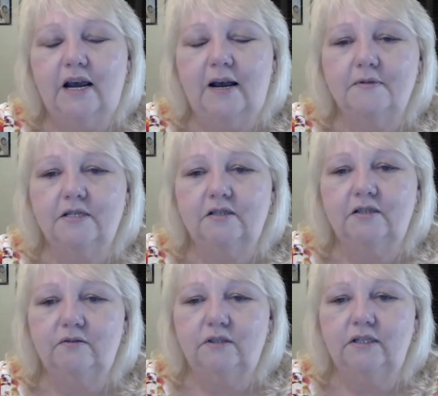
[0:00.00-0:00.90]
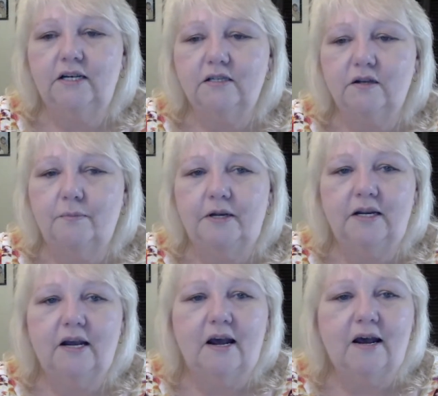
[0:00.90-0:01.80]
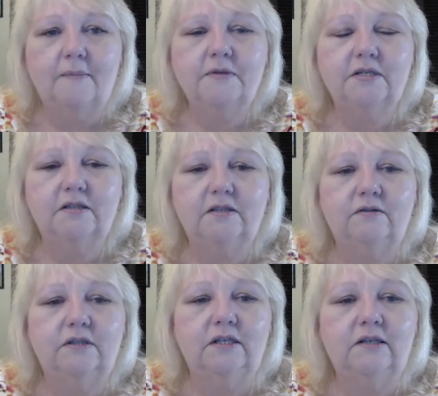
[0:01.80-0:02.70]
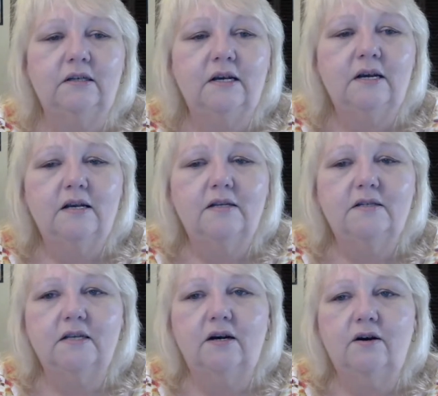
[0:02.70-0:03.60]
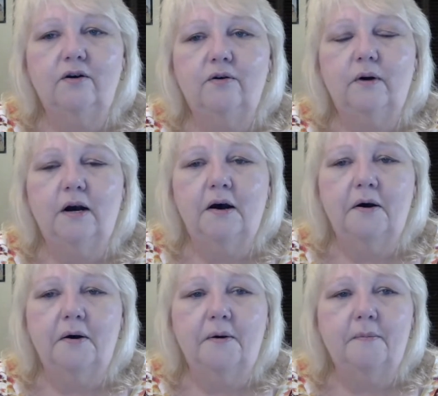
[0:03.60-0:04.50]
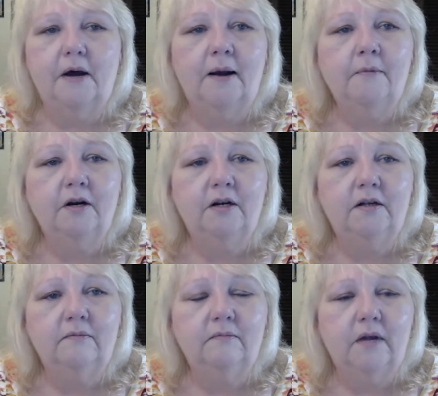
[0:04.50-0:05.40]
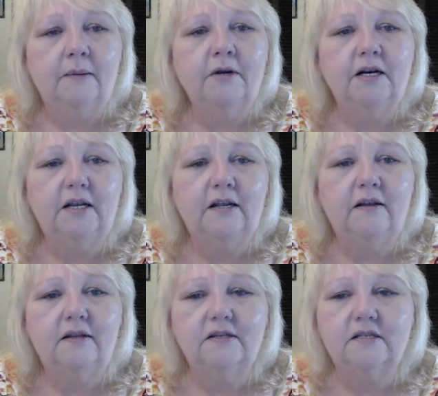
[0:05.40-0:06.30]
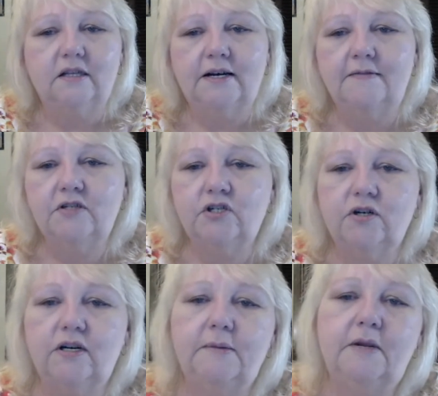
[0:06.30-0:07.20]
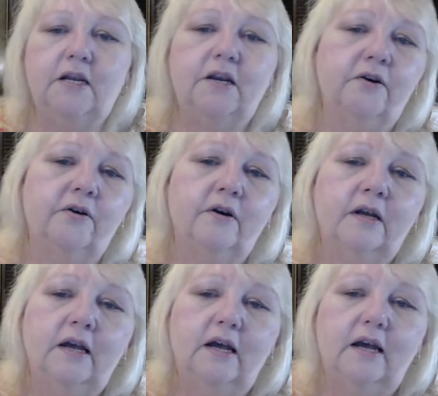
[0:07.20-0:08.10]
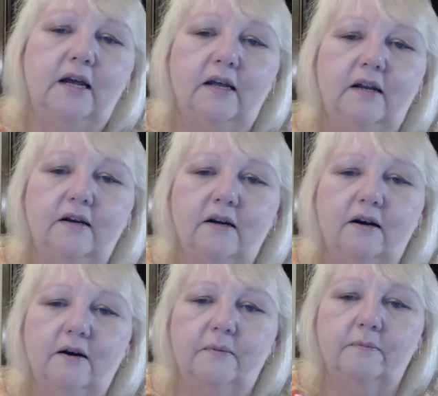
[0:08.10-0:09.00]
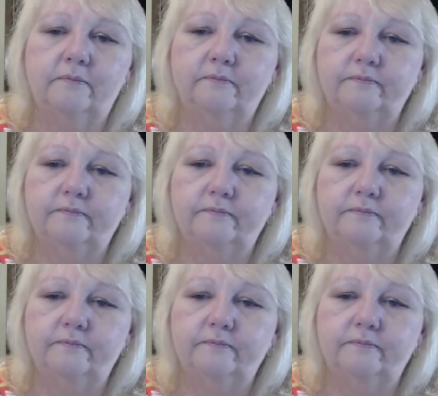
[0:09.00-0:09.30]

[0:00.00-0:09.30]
absolutely, SOP, absolutely. So I'm gonna end this live stream here, and a